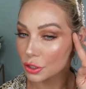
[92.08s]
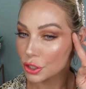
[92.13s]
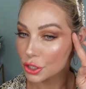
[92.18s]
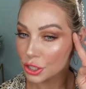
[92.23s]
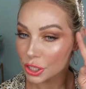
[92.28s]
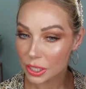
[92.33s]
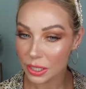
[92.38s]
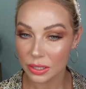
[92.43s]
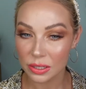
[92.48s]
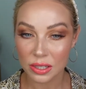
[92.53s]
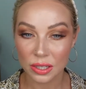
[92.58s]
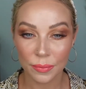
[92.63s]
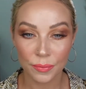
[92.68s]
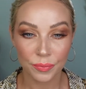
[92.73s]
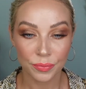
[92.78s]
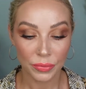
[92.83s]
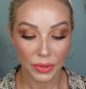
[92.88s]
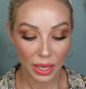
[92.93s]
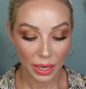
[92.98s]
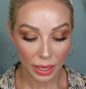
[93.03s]
cheeks.
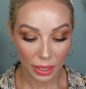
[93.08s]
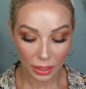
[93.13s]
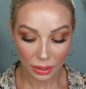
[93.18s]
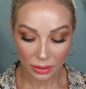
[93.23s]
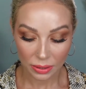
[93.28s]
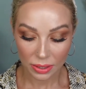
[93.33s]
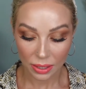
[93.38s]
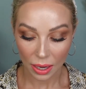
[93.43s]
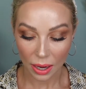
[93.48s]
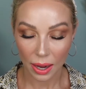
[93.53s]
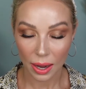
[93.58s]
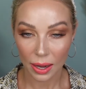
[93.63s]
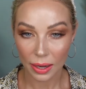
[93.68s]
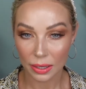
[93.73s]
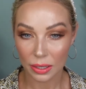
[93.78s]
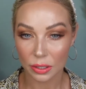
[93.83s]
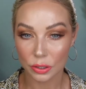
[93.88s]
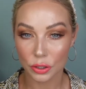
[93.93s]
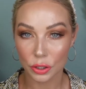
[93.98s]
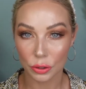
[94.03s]
And
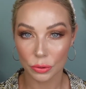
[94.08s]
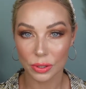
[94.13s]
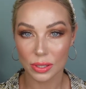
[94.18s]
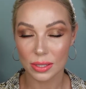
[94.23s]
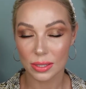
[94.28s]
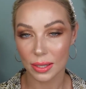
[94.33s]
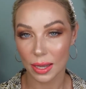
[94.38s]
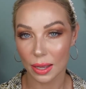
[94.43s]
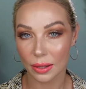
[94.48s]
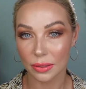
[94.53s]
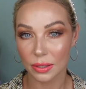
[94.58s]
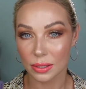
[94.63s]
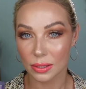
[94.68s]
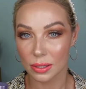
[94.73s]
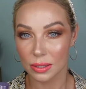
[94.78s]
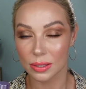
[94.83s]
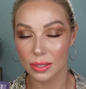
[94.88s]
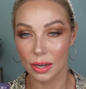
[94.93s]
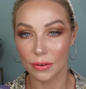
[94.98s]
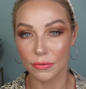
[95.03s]
I noticed that this
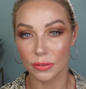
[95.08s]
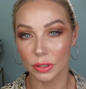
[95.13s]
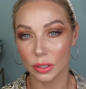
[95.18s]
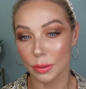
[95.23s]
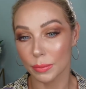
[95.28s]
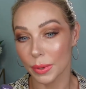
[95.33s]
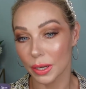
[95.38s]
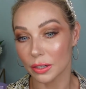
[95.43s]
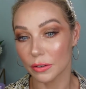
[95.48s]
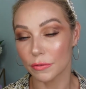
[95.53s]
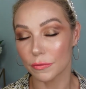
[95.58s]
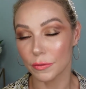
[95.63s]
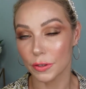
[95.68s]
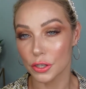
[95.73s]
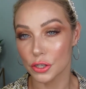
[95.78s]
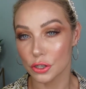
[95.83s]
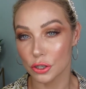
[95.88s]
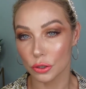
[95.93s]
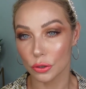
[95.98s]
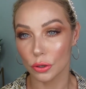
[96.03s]
is definitely
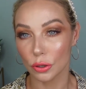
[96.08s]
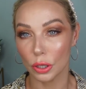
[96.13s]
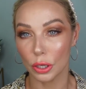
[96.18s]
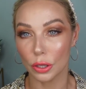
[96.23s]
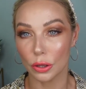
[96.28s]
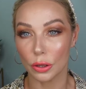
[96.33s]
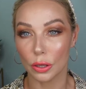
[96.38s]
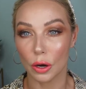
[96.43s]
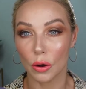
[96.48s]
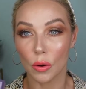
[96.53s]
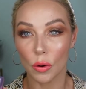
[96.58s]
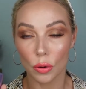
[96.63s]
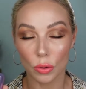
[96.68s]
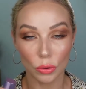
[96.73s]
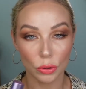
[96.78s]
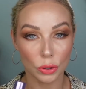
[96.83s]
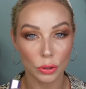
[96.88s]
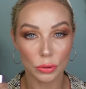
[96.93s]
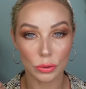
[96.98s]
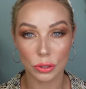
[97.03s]
beneficial in
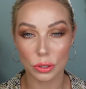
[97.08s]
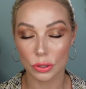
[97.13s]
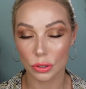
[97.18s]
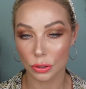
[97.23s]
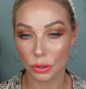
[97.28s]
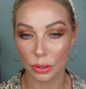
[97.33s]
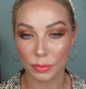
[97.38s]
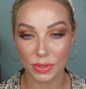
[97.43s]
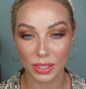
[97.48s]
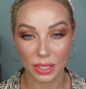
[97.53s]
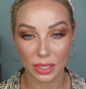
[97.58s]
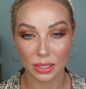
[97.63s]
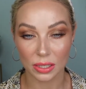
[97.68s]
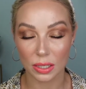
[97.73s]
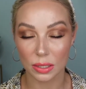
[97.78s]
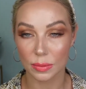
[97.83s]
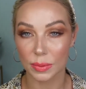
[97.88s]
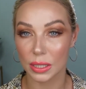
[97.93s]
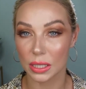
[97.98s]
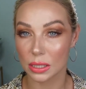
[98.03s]
all those
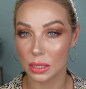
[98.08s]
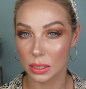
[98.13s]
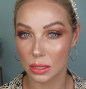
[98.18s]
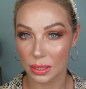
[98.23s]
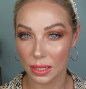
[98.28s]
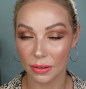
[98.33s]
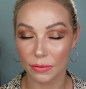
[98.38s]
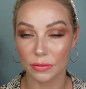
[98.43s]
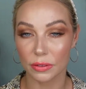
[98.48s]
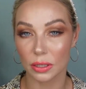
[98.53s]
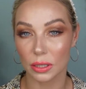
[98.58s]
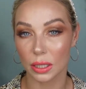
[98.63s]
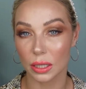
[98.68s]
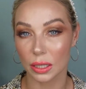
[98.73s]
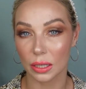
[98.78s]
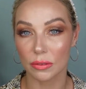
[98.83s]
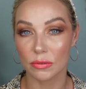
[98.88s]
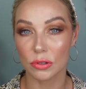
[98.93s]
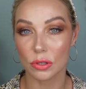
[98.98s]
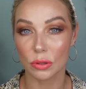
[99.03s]
circumstances because it definitely
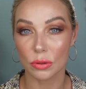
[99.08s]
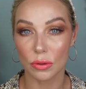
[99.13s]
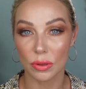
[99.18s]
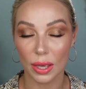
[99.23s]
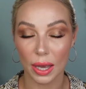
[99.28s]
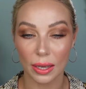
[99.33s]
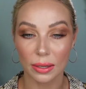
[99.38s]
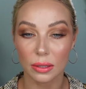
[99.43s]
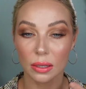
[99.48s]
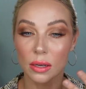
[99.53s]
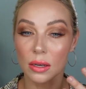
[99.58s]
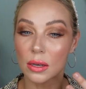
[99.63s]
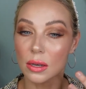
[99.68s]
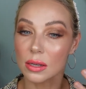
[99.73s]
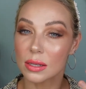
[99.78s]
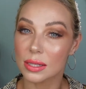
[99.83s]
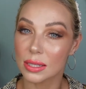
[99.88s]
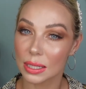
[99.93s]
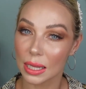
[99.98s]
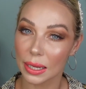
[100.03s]
gives you that
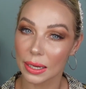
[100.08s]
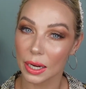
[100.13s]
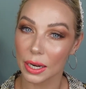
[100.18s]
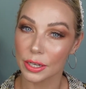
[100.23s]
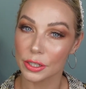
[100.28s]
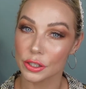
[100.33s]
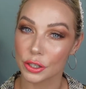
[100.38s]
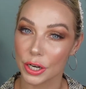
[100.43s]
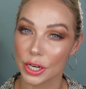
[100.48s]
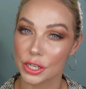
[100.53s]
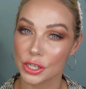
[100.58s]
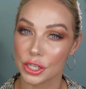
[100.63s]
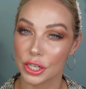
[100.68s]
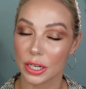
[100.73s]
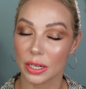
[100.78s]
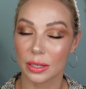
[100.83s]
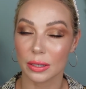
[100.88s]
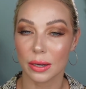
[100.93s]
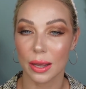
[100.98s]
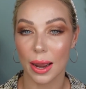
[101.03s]
slight
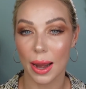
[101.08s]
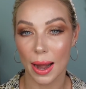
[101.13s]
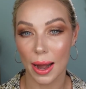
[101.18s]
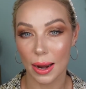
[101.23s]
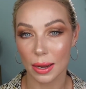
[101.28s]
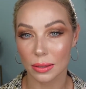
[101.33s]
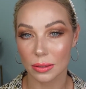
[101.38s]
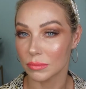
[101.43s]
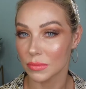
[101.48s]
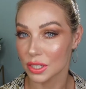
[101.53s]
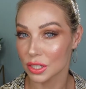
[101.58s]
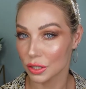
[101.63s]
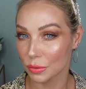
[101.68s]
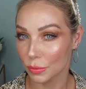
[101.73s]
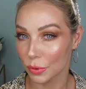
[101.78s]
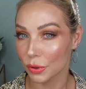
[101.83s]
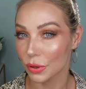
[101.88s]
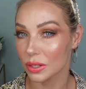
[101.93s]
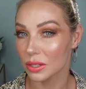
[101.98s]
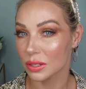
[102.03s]
hydration and
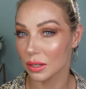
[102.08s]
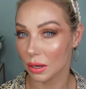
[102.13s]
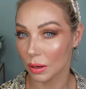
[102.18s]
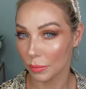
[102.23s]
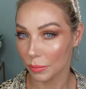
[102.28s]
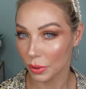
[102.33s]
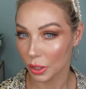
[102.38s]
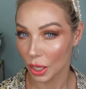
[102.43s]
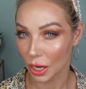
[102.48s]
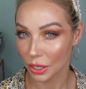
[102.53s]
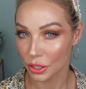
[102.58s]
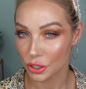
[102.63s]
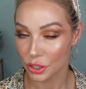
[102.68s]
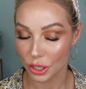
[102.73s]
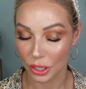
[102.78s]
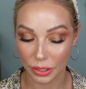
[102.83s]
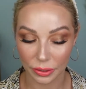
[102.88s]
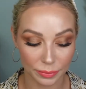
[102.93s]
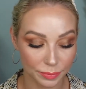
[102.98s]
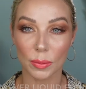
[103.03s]
smoothens the
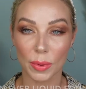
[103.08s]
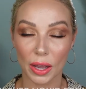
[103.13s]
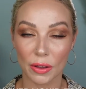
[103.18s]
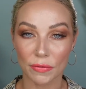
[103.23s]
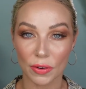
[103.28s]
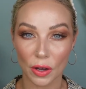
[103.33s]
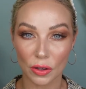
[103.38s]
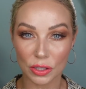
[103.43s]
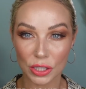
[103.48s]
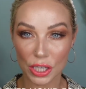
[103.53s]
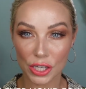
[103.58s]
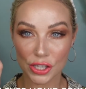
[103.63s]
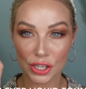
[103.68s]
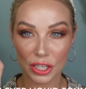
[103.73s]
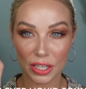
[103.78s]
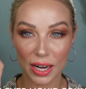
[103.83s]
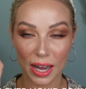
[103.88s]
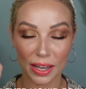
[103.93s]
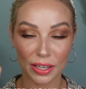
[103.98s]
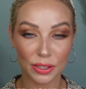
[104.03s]
complexion. For my
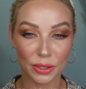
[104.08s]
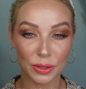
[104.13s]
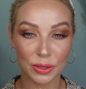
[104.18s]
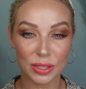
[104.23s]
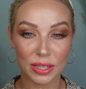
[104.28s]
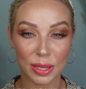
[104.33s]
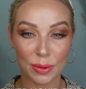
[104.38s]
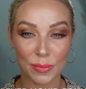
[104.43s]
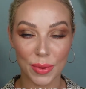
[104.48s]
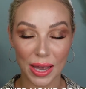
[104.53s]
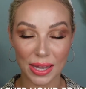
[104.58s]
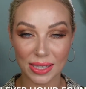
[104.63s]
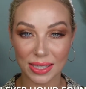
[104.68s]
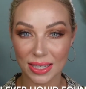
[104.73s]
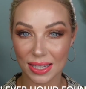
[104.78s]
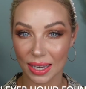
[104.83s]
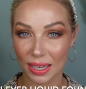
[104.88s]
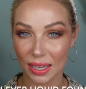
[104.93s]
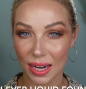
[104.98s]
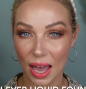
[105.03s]
foundation, I use the
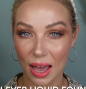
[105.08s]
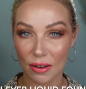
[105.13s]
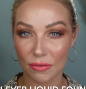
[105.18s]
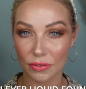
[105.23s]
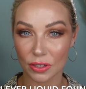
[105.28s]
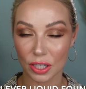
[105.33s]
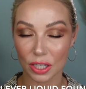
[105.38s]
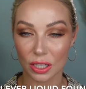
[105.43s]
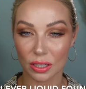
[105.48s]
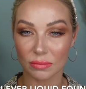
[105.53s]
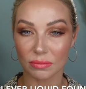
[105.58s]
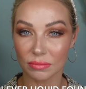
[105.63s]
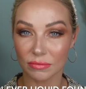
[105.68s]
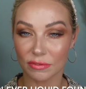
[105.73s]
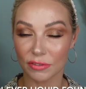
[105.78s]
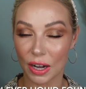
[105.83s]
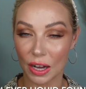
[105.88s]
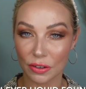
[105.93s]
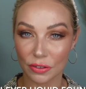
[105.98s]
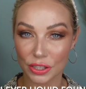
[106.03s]
Best Skin Ever
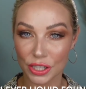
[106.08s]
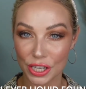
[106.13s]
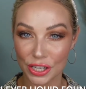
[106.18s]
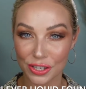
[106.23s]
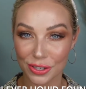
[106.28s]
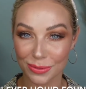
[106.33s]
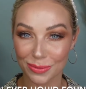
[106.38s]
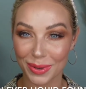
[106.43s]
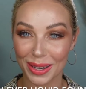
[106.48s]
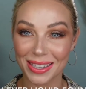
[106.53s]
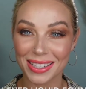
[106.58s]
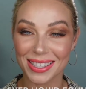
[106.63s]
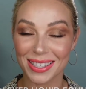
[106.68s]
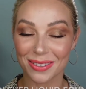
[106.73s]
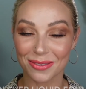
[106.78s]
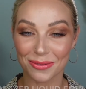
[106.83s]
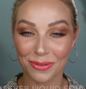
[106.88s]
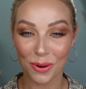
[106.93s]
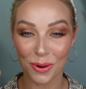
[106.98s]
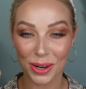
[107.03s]
foundation by
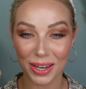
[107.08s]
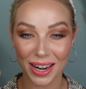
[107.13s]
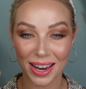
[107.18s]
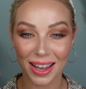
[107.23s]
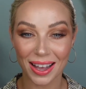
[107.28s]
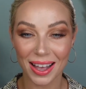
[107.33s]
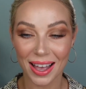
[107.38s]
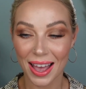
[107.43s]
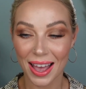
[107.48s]
Sephora,